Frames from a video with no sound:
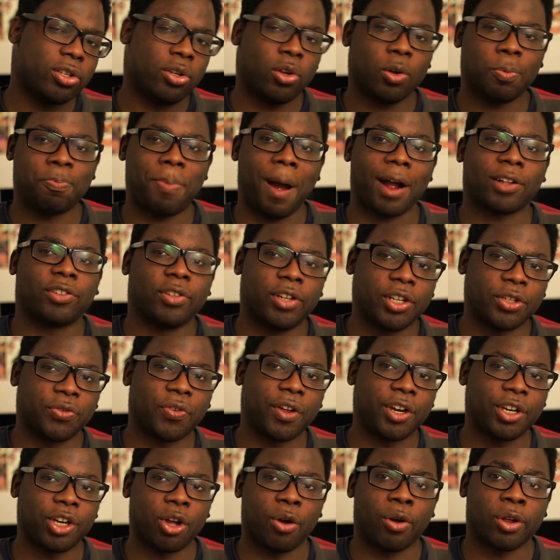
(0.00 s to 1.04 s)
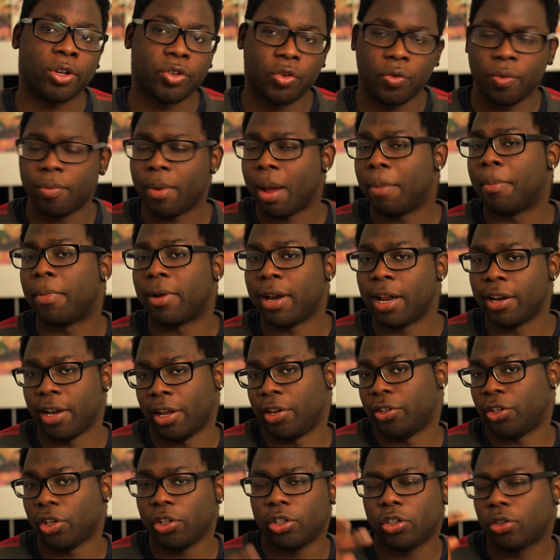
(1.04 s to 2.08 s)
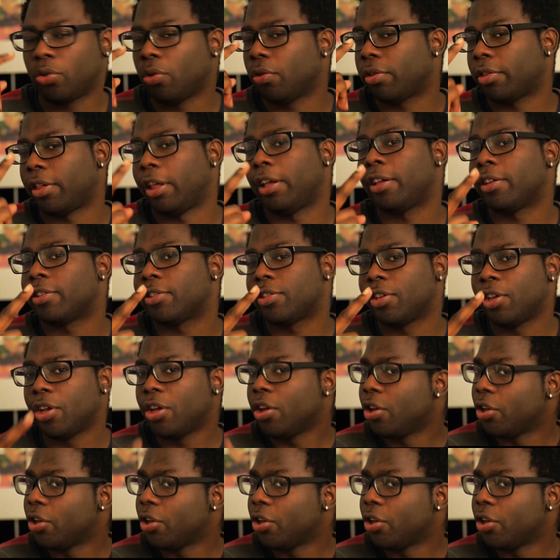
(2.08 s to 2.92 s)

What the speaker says: look back to this video and just remember that there are just two things